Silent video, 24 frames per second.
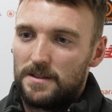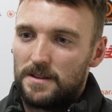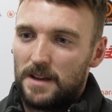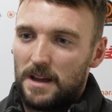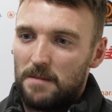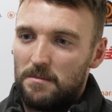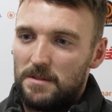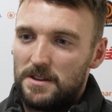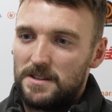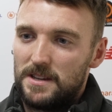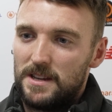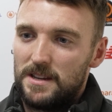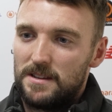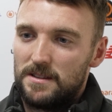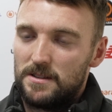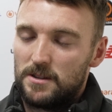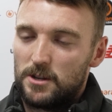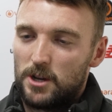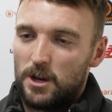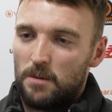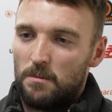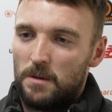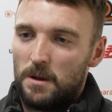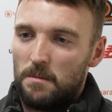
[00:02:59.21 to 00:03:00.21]
time of the season's
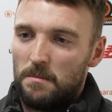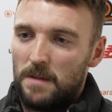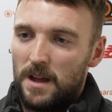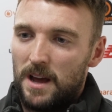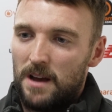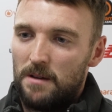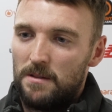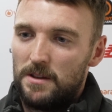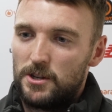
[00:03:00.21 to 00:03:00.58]
coming up now,